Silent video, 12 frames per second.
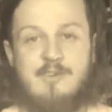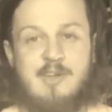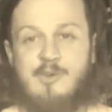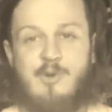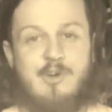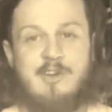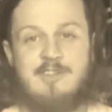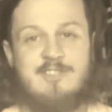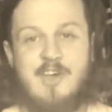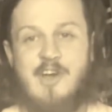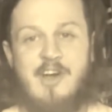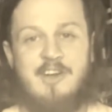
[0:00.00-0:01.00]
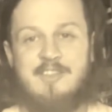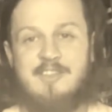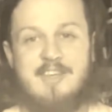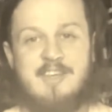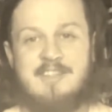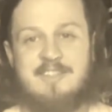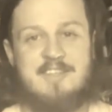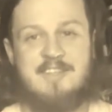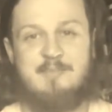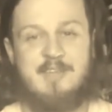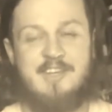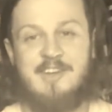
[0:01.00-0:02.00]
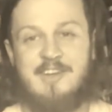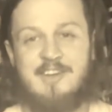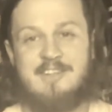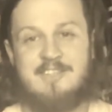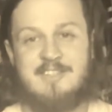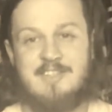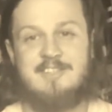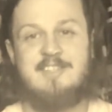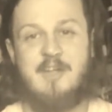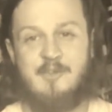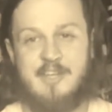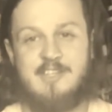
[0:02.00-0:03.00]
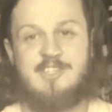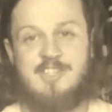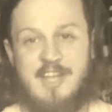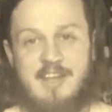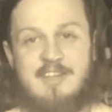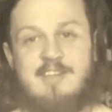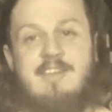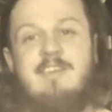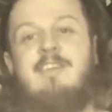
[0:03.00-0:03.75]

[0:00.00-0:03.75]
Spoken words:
your song and think it's going to be good. It's going to sound like shit.